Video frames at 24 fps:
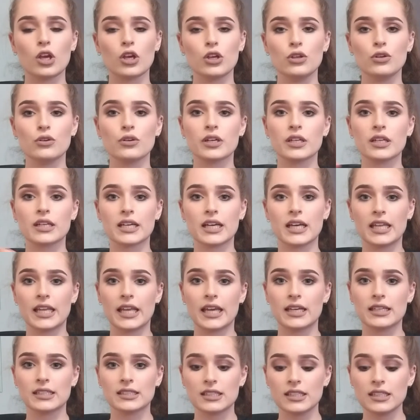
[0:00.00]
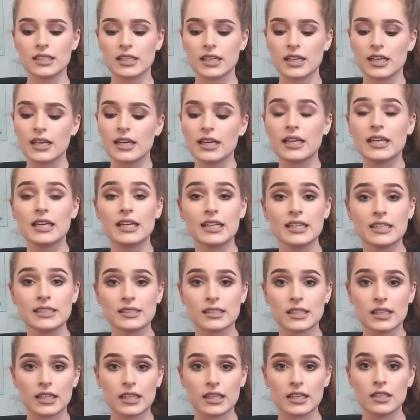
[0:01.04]
you can connect it
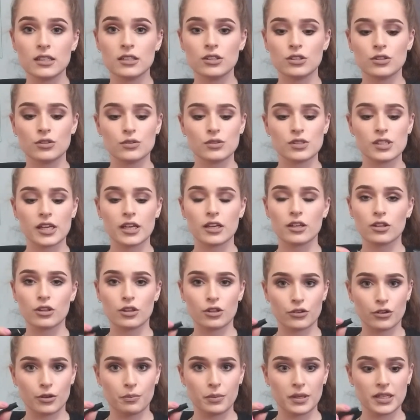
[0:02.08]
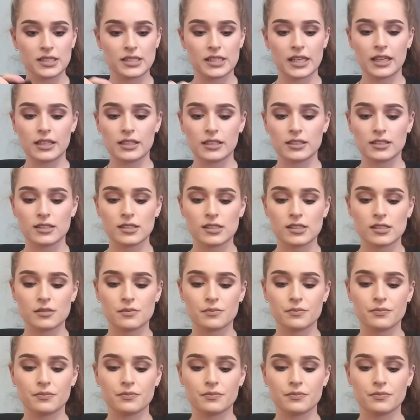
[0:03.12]
easily using the grip extenders.